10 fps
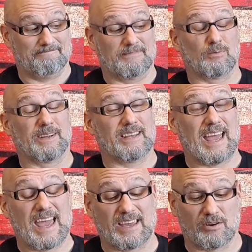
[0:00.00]
They're really
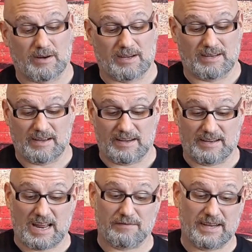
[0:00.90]
accurate,
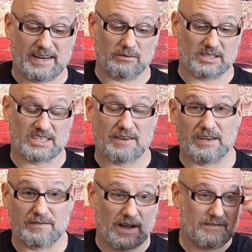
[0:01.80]
and I've hit out to
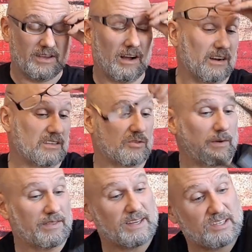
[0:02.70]
75 yards
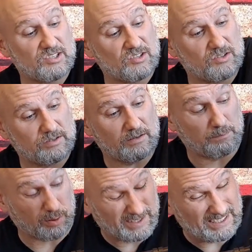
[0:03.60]
with this
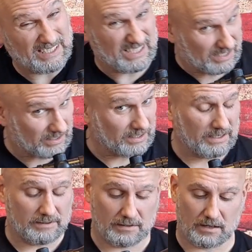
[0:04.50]
pretty
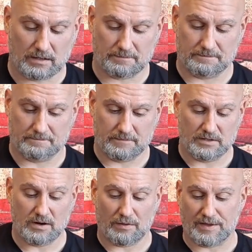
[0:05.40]
decently.
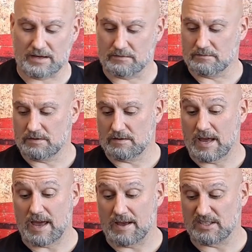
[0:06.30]
Nothing
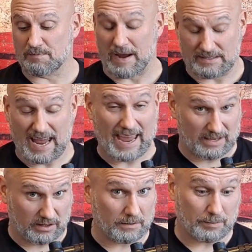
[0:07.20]

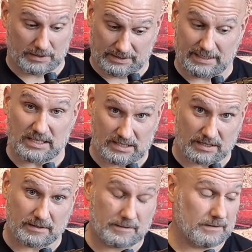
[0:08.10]
spectacular, but
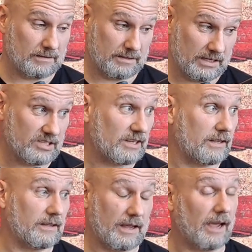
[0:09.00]
decent
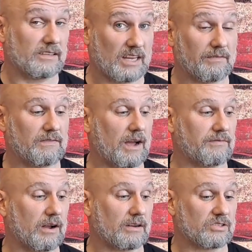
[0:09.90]
at
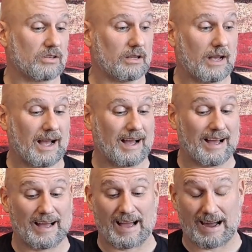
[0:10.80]
75 yards.
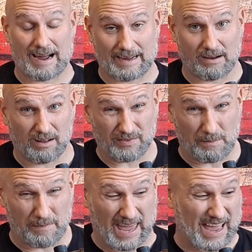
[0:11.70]
I call it the
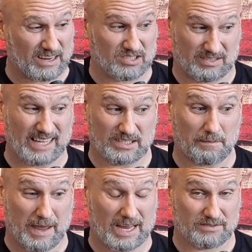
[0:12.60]
max. That's the
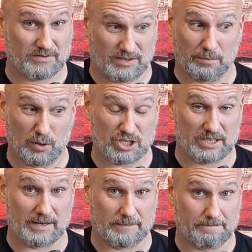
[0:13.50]
max. You're pushing it.